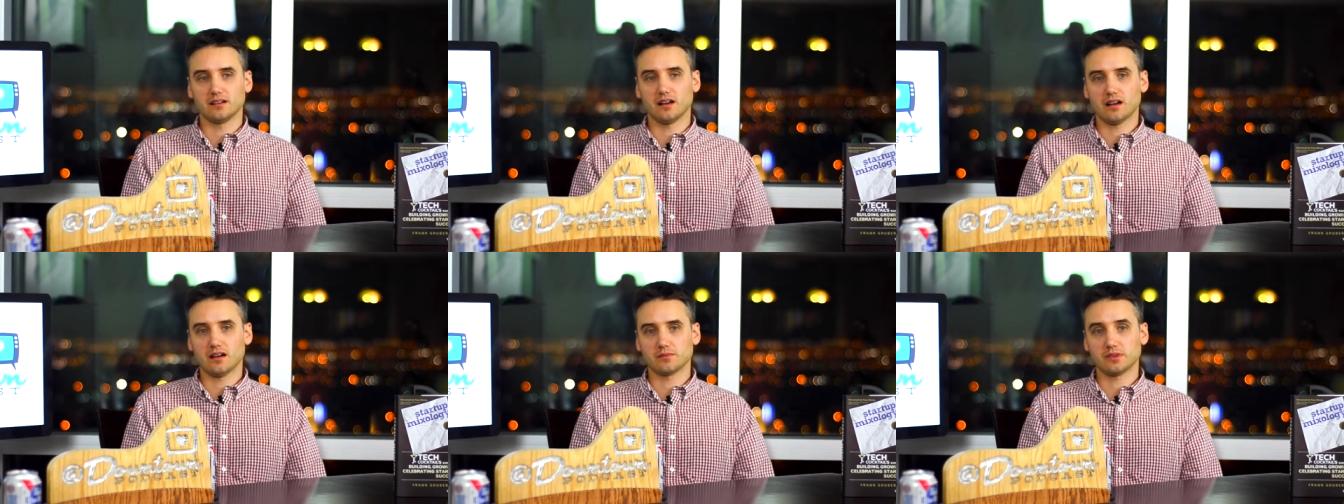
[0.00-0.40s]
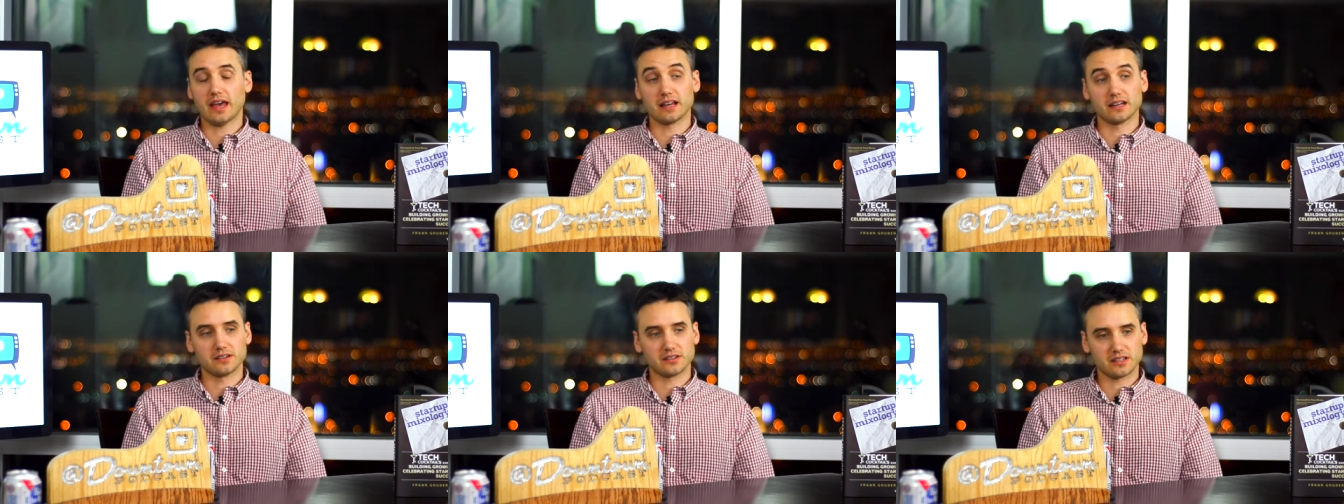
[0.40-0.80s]
right? Um,
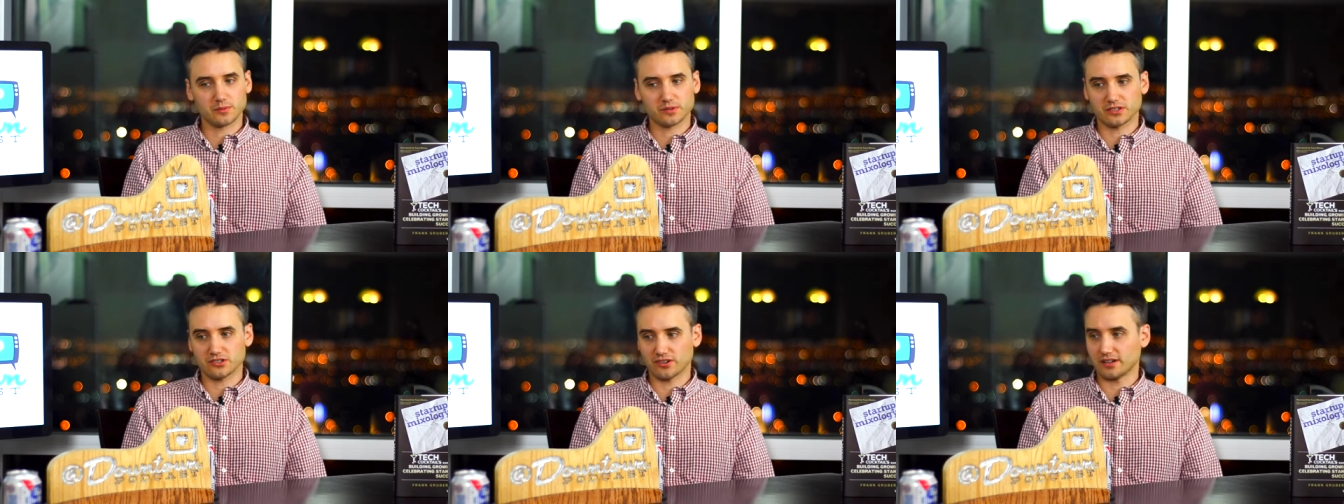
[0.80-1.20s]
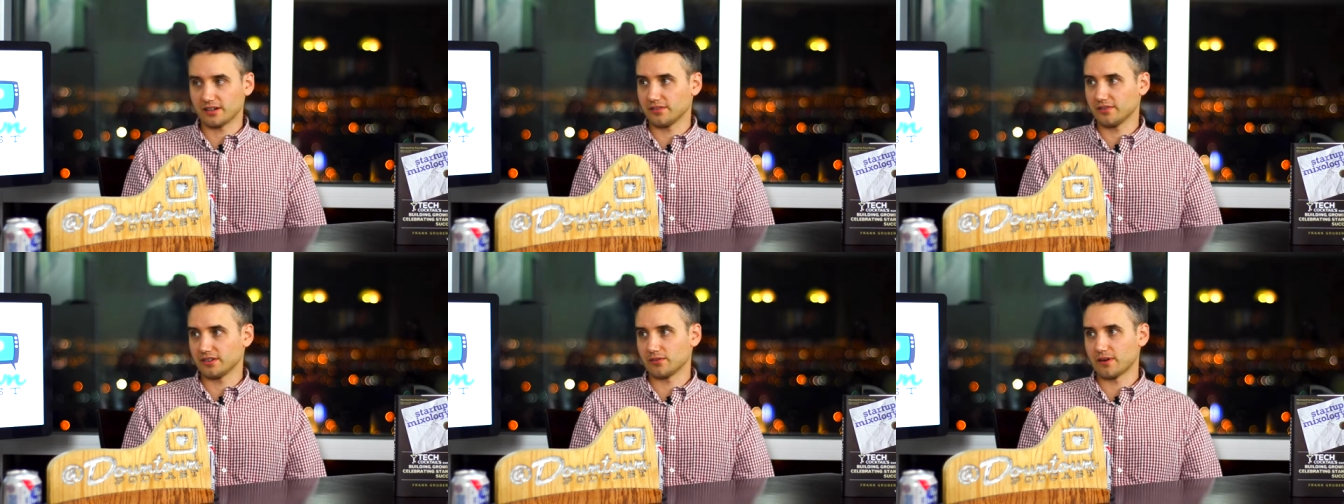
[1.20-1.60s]
yeah, and it, it, was a
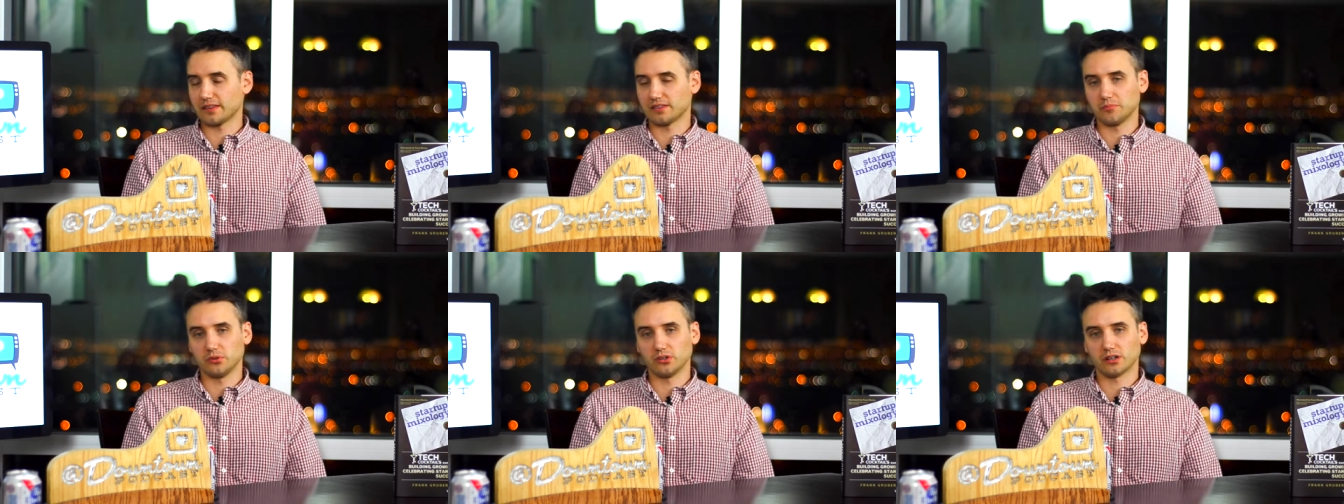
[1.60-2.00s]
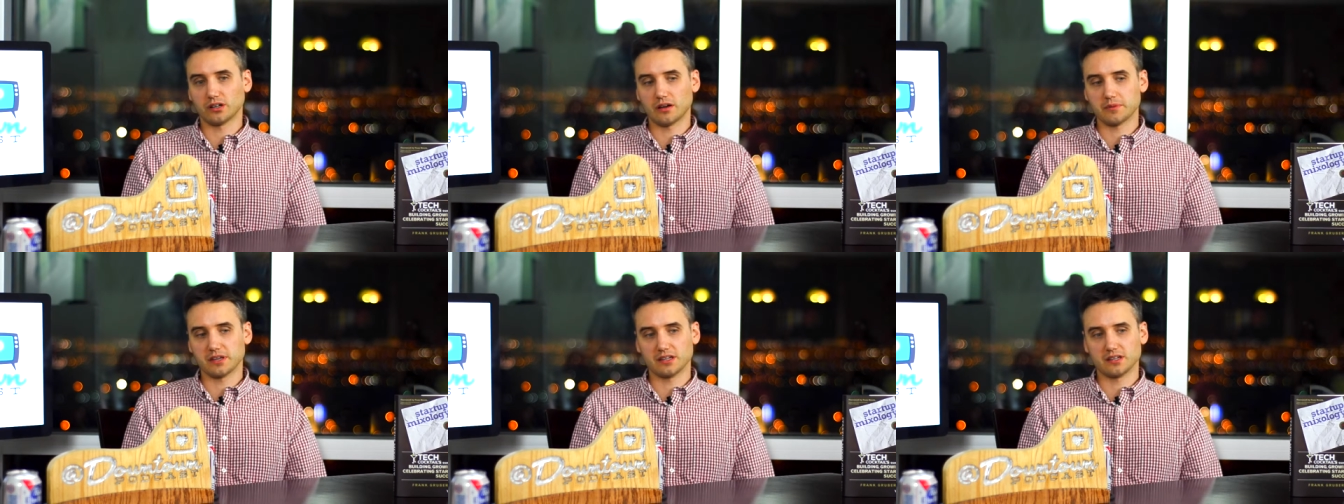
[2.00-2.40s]
journey even to write the
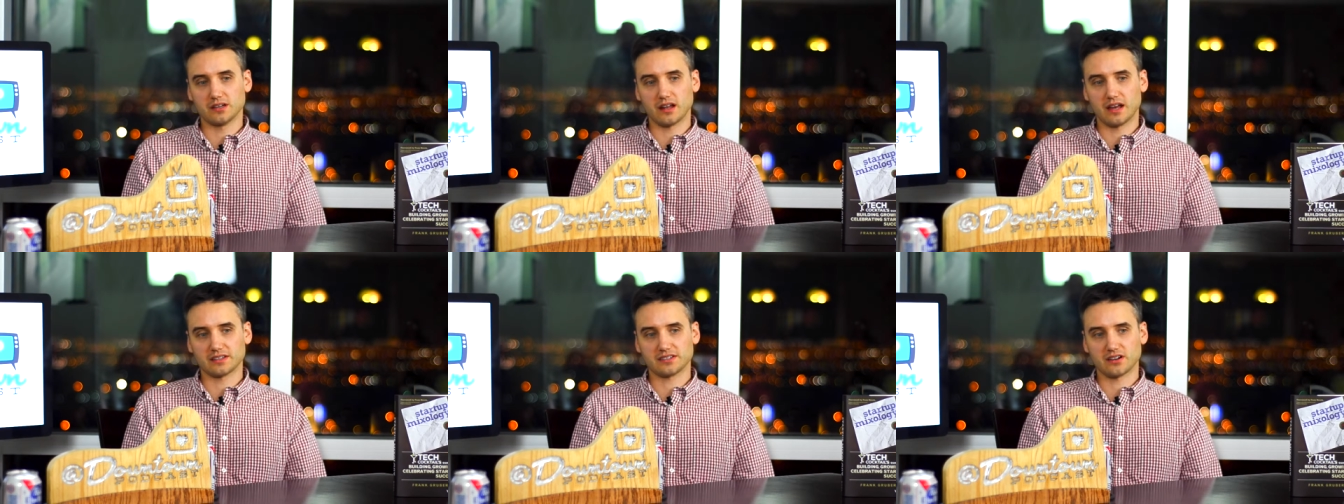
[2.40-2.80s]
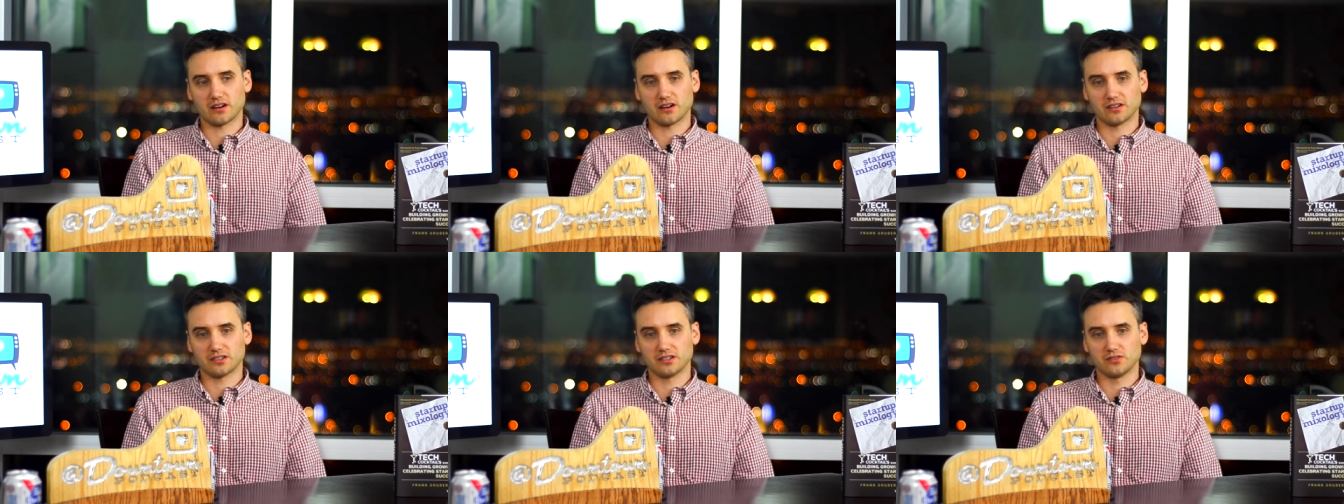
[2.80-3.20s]
book. I mean, I
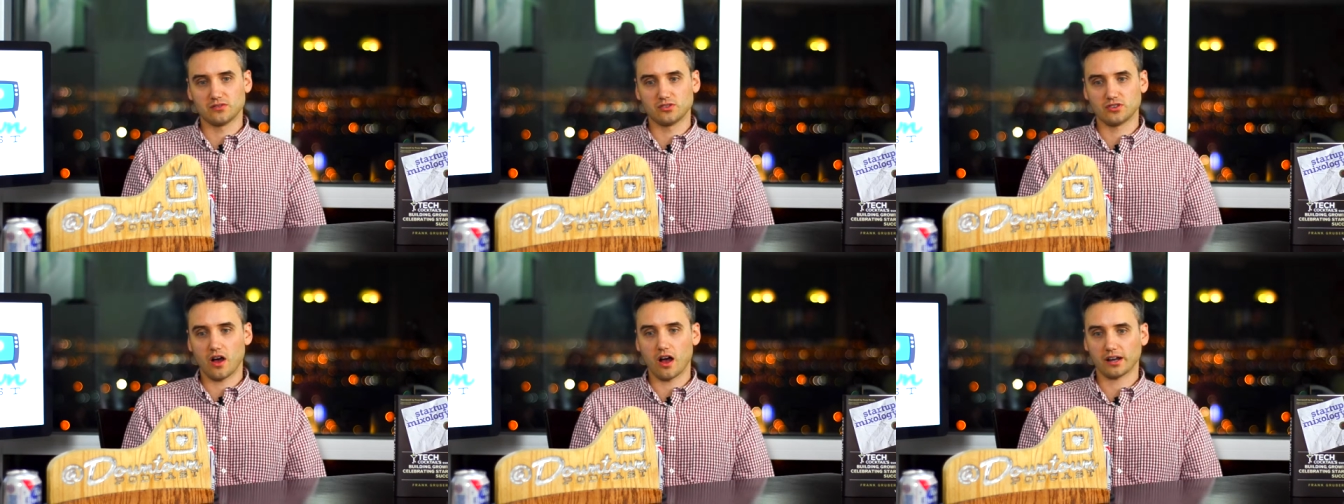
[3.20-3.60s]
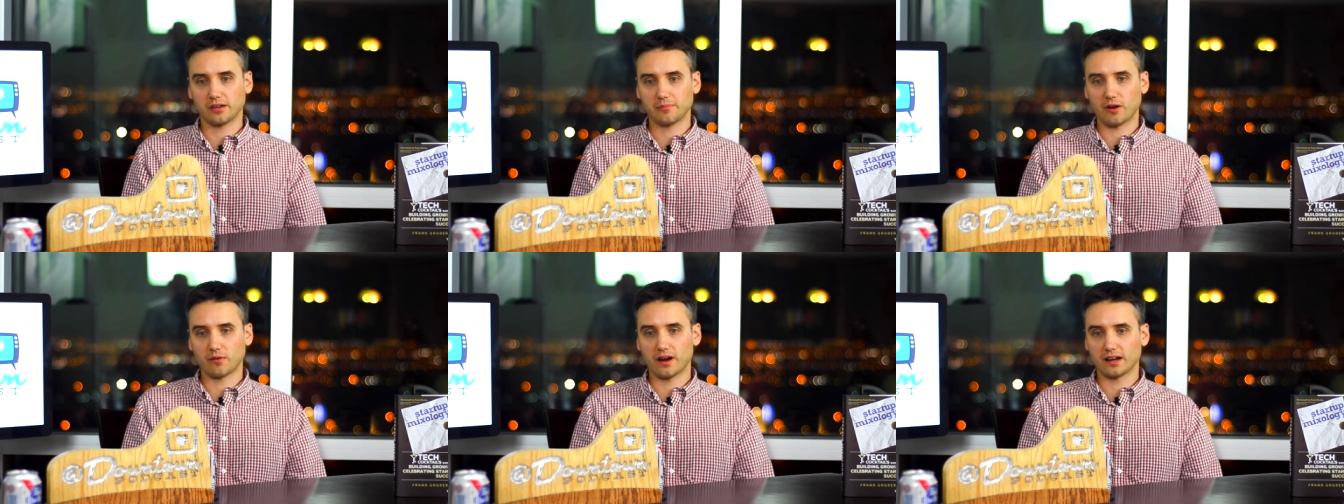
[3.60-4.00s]
started
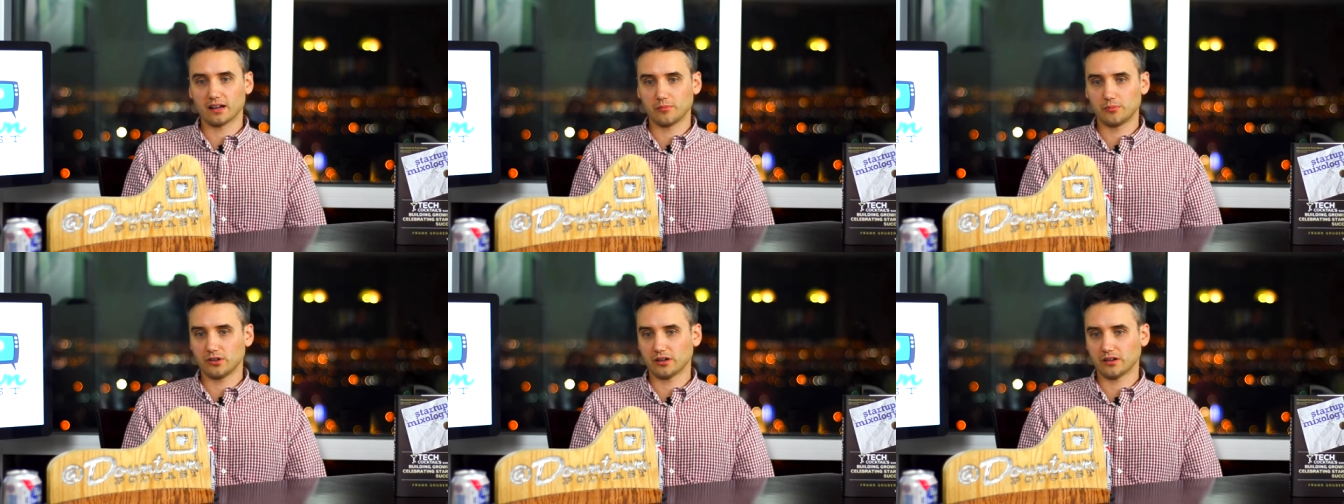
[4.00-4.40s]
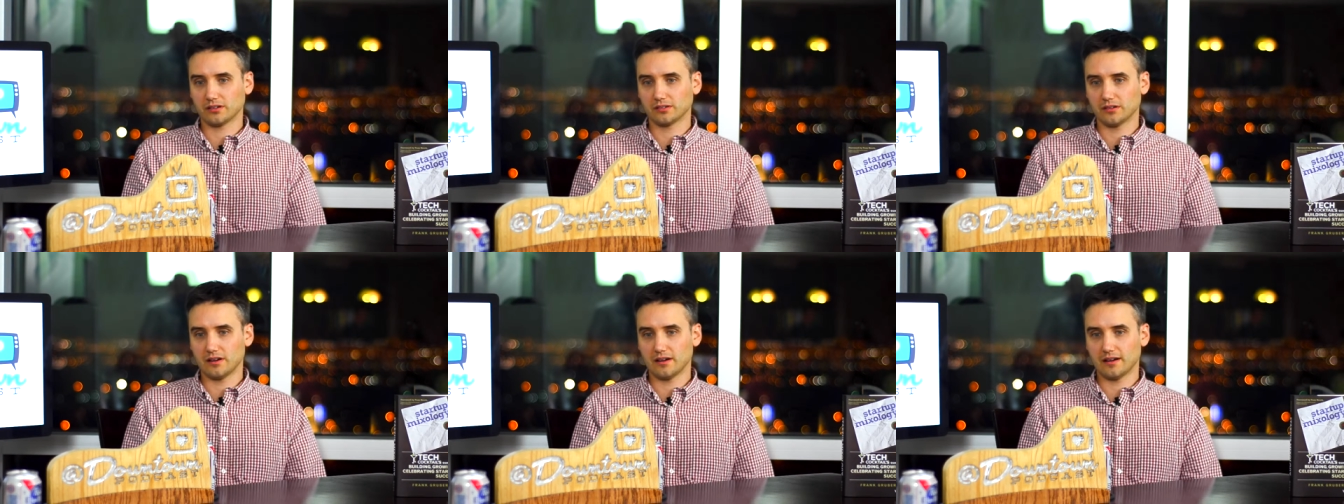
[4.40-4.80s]
talking about writing a
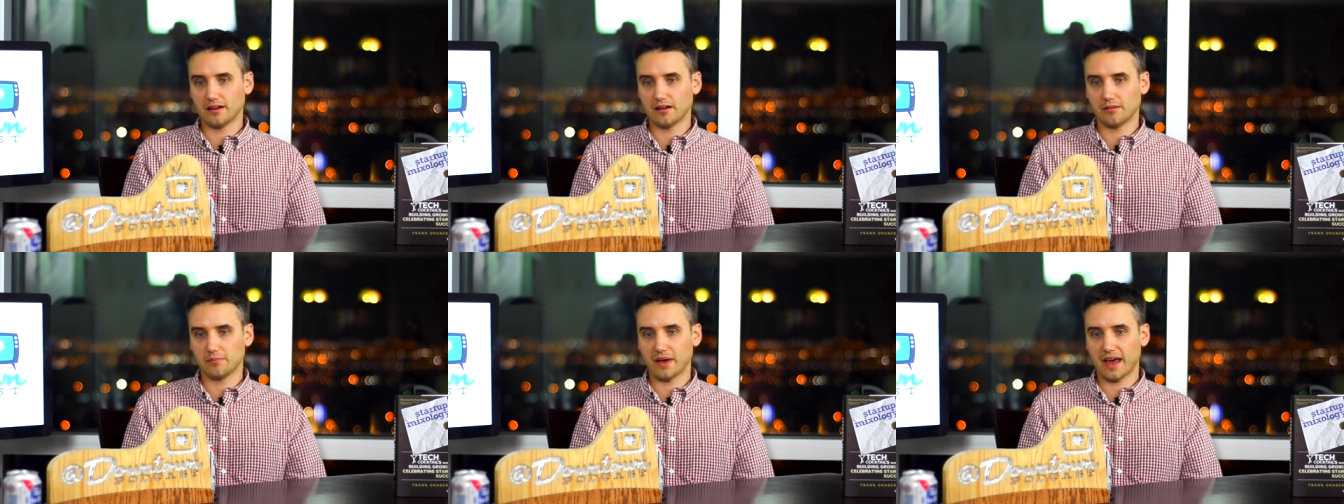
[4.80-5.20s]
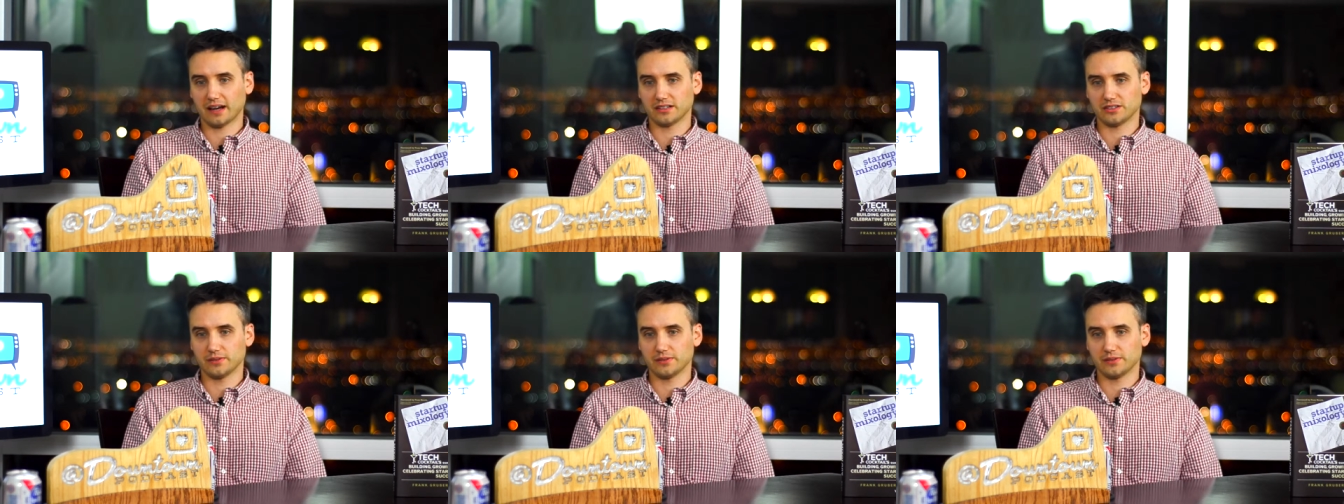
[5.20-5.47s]
book uh, back in